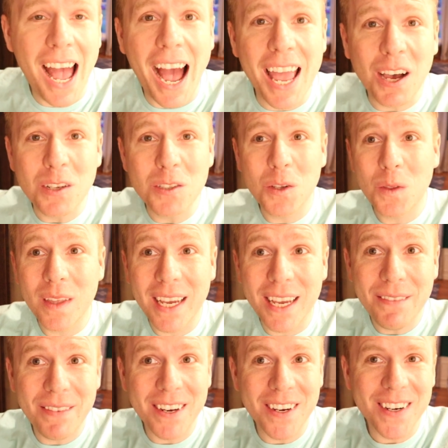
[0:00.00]
I also think
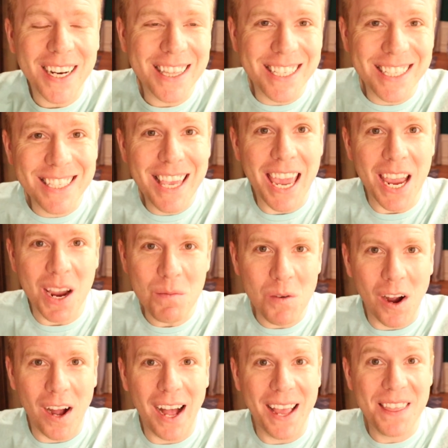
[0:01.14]
I figured out this
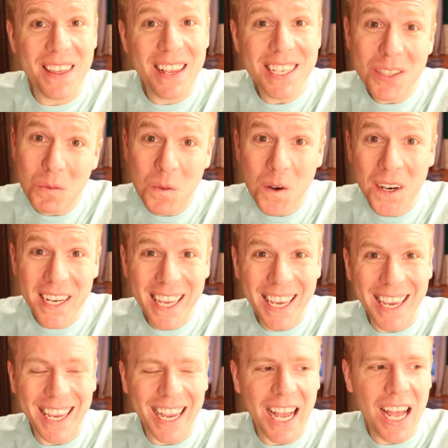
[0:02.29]
camera. I think it's
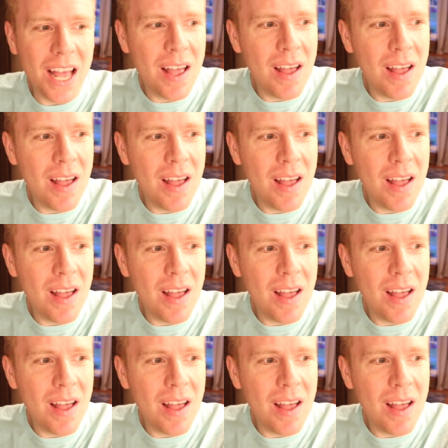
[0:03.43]
working.